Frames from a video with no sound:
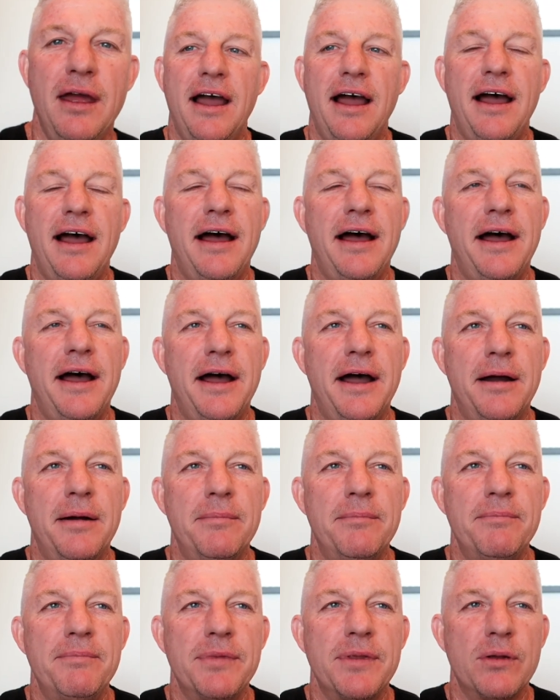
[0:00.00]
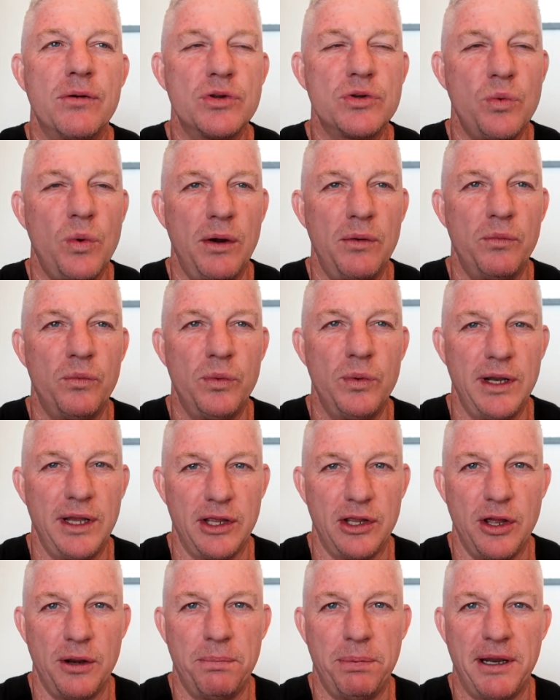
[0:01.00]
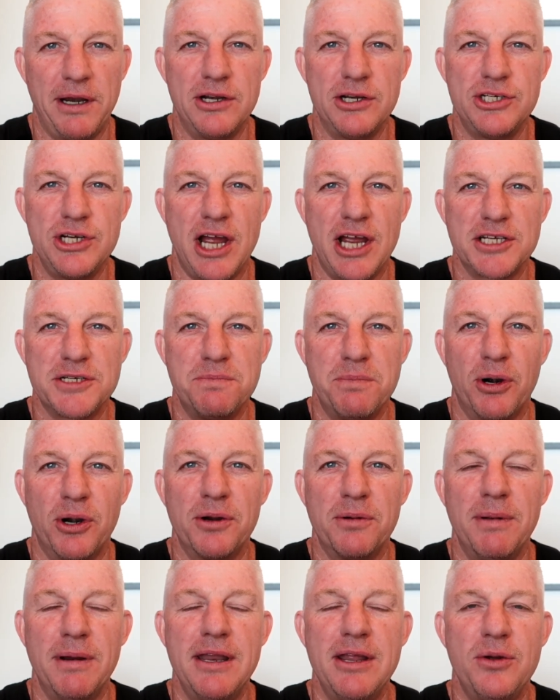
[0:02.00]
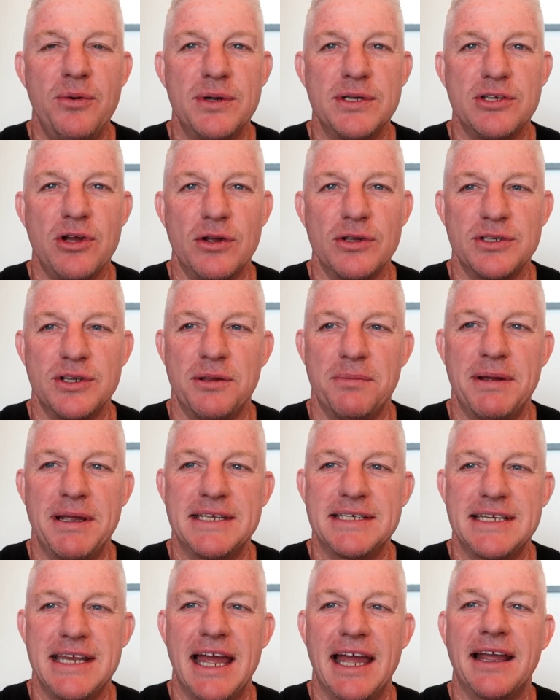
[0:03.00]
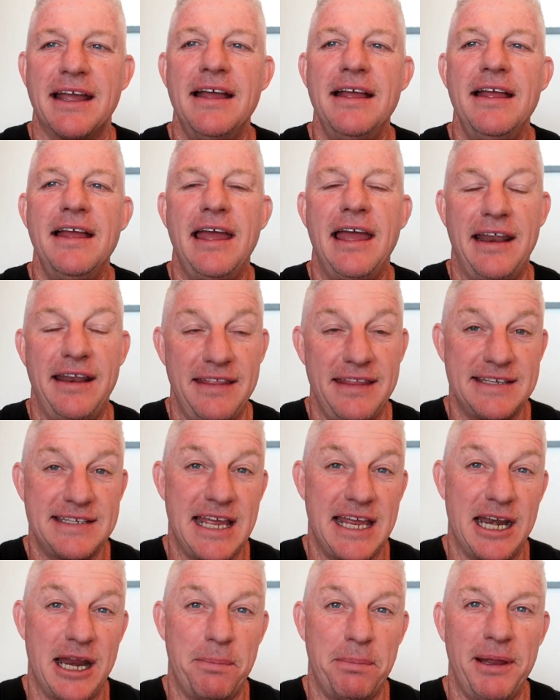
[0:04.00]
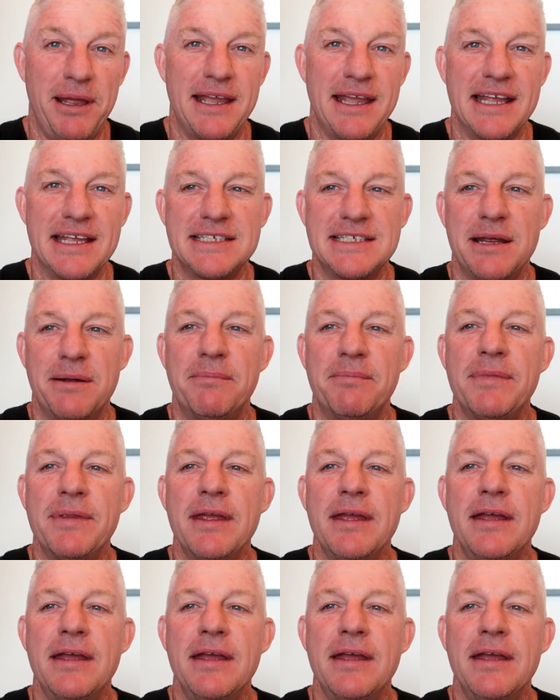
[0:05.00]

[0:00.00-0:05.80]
Um, there was one really good player, Josh Bergman, who was also the big stack. And in this hand, I play against him.